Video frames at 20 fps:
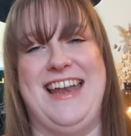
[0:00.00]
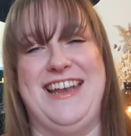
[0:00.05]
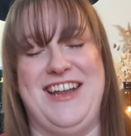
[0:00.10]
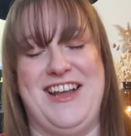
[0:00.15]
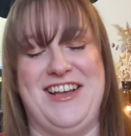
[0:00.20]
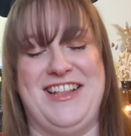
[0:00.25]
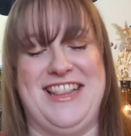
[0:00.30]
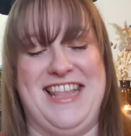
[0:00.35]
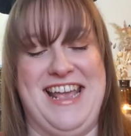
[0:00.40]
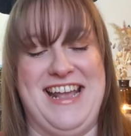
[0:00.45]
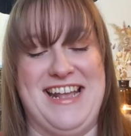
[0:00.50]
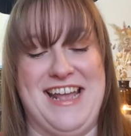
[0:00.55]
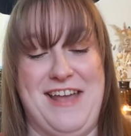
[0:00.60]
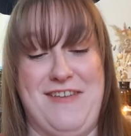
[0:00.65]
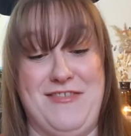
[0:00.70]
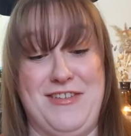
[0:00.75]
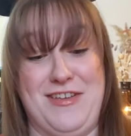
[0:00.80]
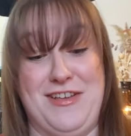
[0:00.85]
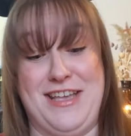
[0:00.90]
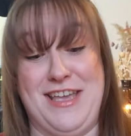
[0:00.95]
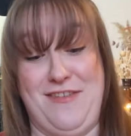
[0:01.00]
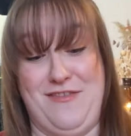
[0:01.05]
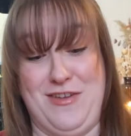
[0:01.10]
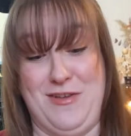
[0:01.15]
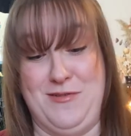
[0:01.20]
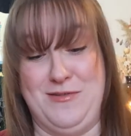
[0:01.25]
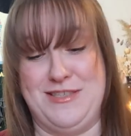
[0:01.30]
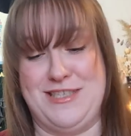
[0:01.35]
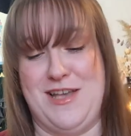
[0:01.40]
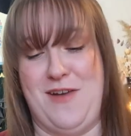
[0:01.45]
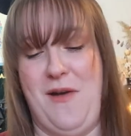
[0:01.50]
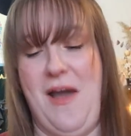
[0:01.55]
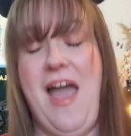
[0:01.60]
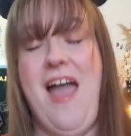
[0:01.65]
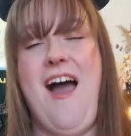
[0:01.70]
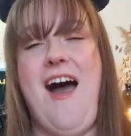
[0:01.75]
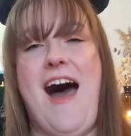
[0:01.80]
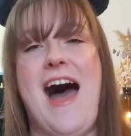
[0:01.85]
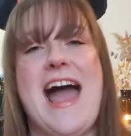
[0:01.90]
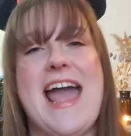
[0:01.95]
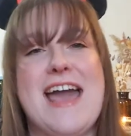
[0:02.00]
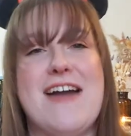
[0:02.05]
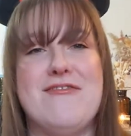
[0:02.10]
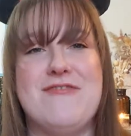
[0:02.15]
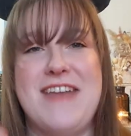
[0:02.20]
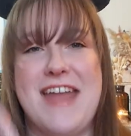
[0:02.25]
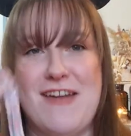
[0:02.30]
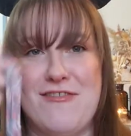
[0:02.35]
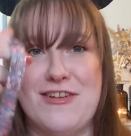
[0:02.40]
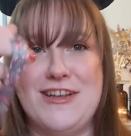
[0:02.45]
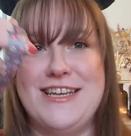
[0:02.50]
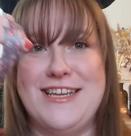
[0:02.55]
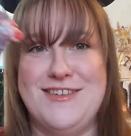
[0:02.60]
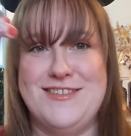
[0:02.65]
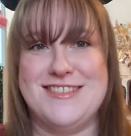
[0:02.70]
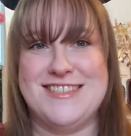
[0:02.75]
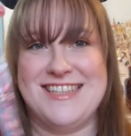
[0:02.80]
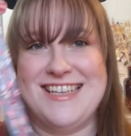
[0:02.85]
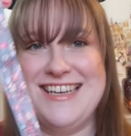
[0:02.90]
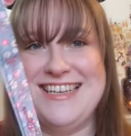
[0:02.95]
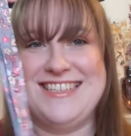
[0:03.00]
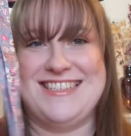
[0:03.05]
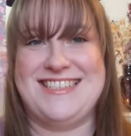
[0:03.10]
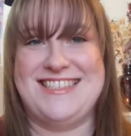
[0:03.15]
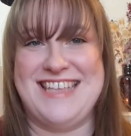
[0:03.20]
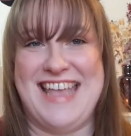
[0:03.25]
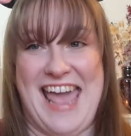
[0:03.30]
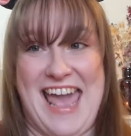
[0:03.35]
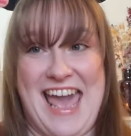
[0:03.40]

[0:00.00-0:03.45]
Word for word: lanyard they gave you, give you so I have never used this